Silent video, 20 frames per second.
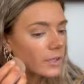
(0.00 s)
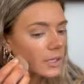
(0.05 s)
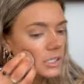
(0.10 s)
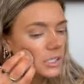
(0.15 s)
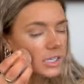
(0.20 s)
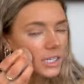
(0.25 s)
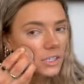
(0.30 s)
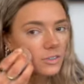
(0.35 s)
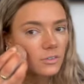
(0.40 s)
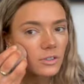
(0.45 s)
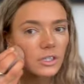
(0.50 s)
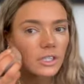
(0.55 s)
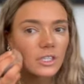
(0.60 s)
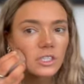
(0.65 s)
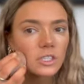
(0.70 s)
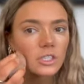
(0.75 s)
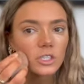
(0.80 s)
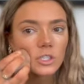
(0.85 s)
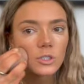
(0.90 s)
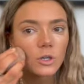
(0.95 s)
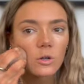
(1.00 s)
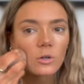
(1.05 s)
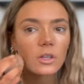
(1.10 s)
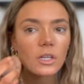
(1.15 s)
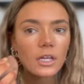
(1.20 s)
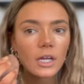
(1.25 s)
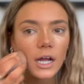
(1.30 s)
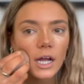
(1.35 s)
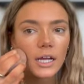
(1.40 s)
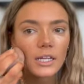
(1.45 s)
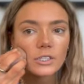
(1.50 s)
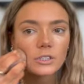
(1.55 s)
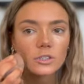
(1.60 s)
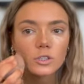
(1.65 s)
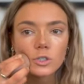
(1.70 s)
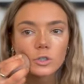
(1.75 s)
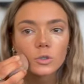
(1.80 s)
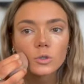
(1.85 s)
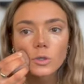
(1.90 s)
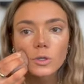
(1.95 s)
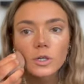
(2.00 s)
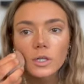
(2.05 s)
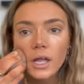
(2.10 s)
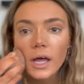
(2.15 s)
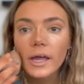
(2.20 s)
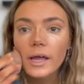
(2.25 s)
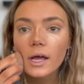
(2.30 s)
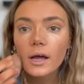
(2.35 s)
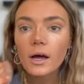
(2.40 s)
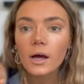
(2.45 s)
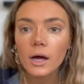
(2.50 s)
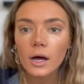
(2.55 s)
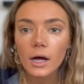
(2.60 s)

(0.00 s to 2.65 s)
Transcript: because I really just don't think I do look like